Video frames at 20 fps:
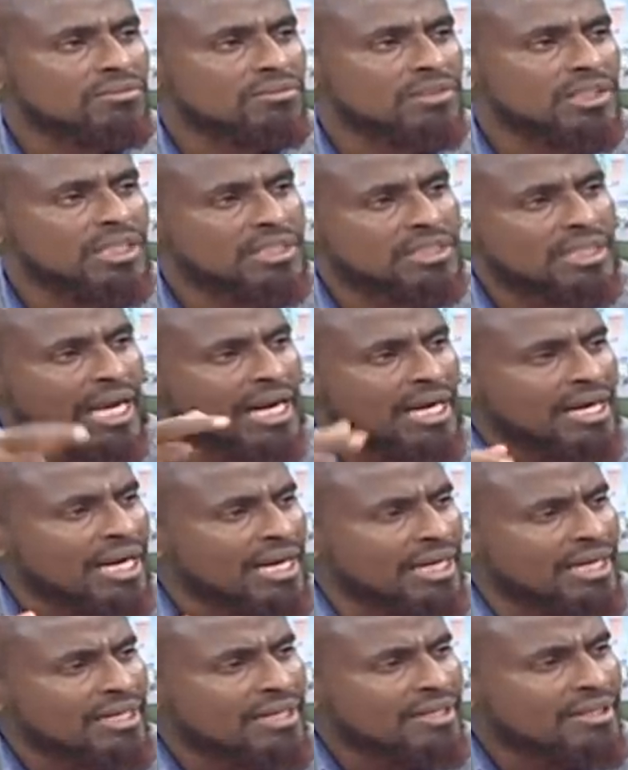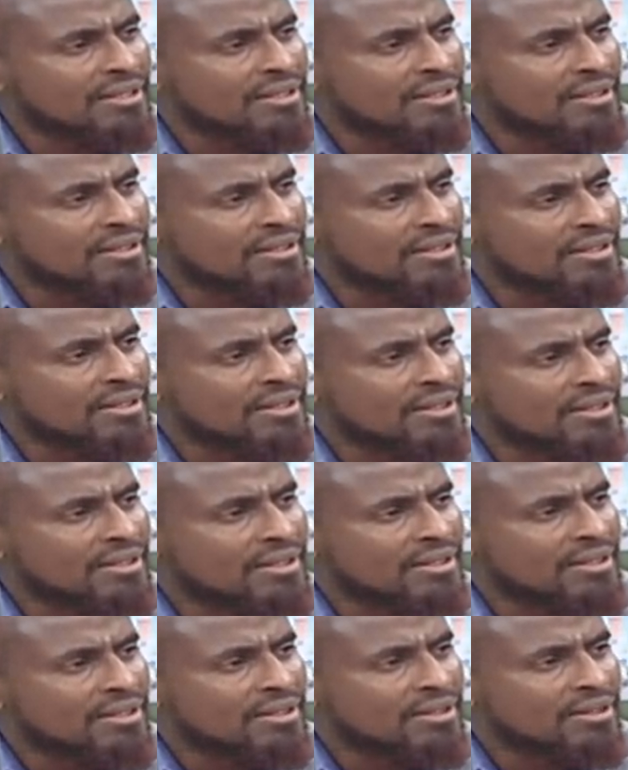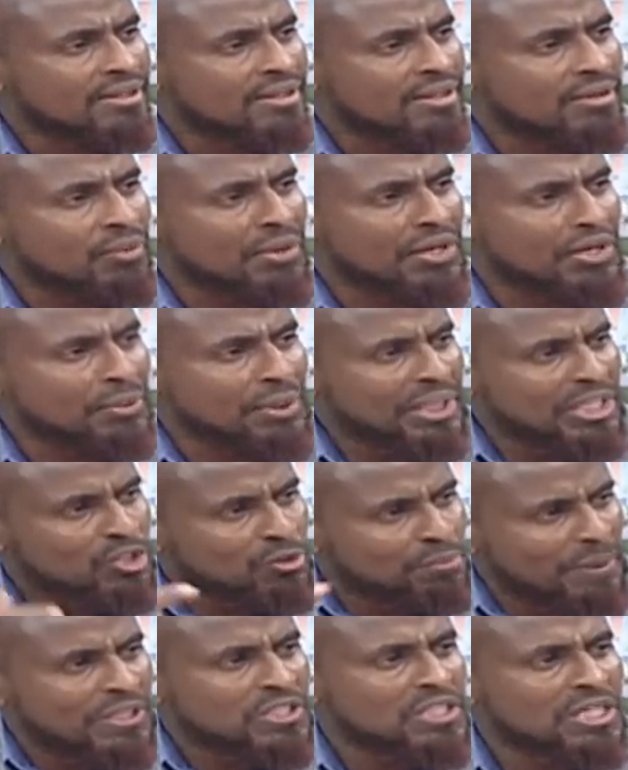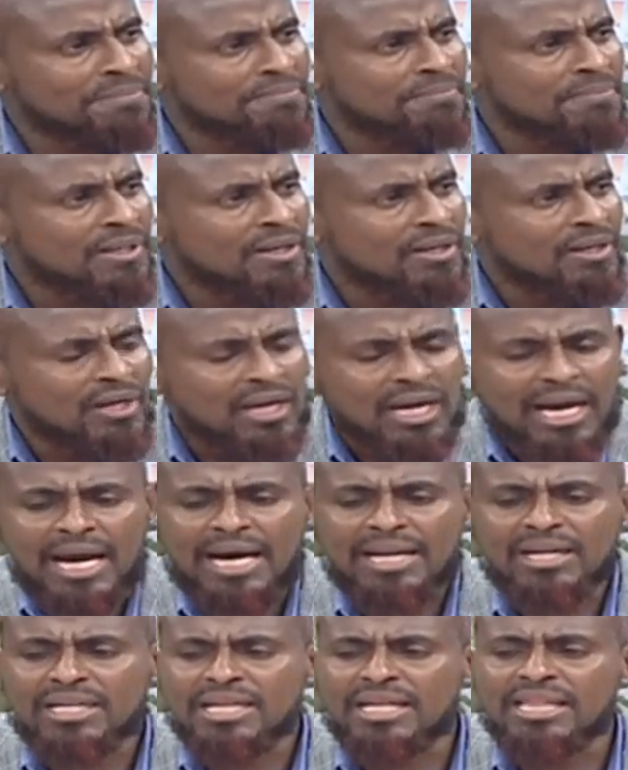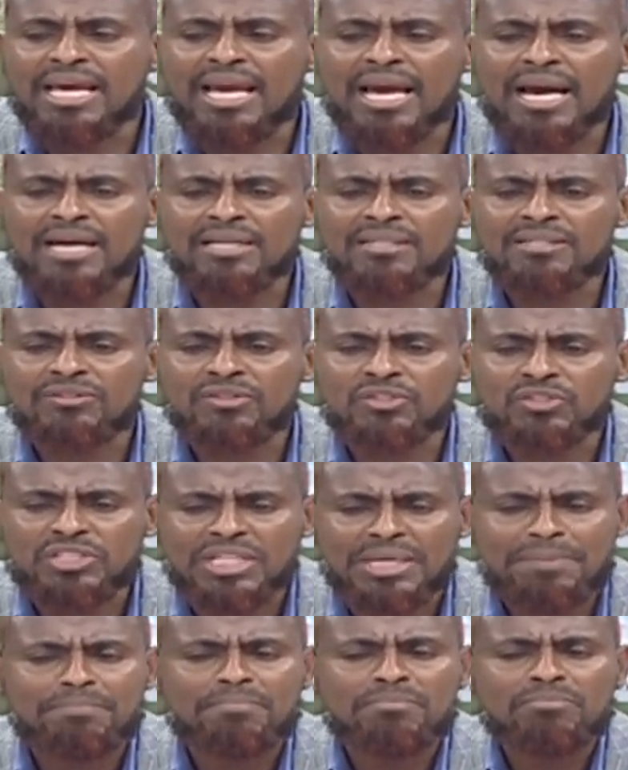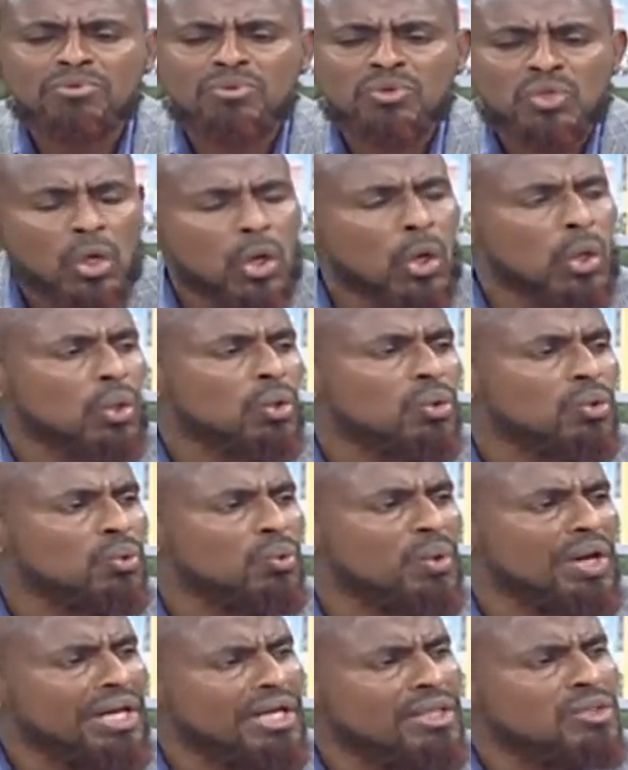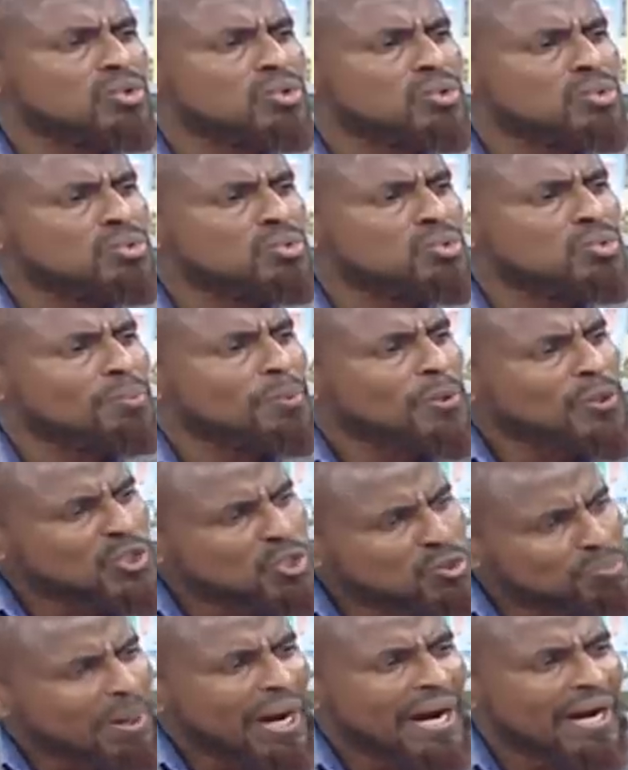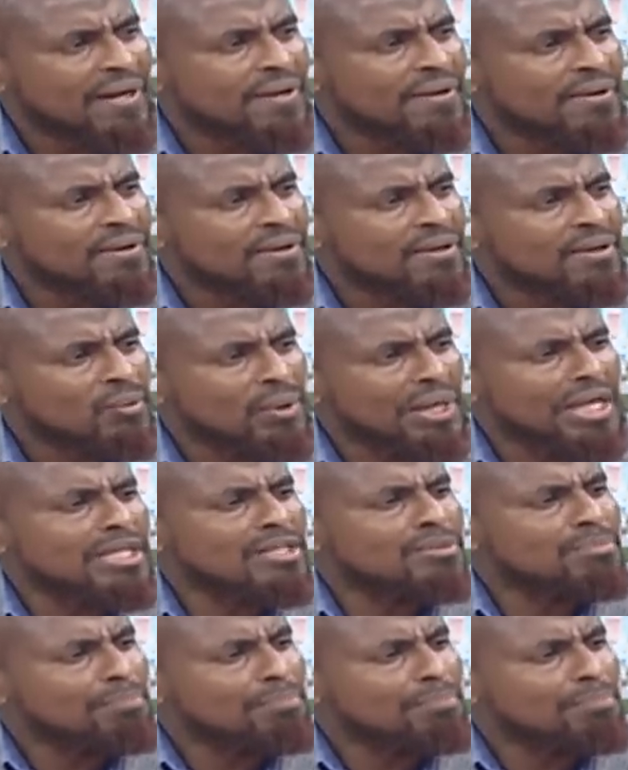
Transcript: He's elderly, we respect him, and they had the same goal. We need to prosper. We need